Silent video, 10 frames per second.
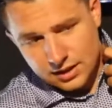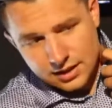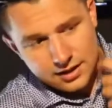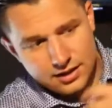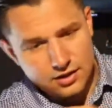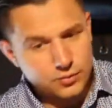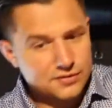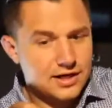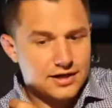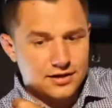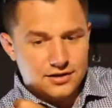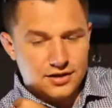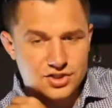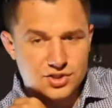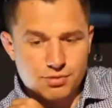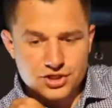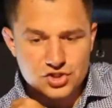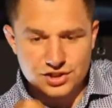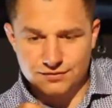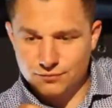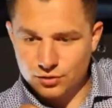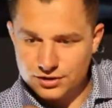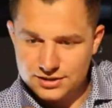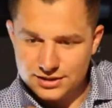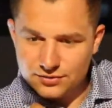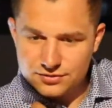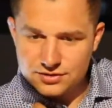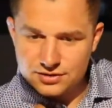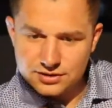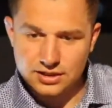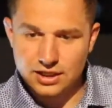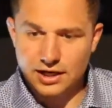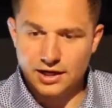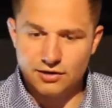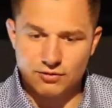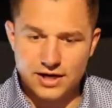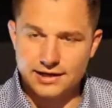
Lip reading: a spreadsheet full of deals right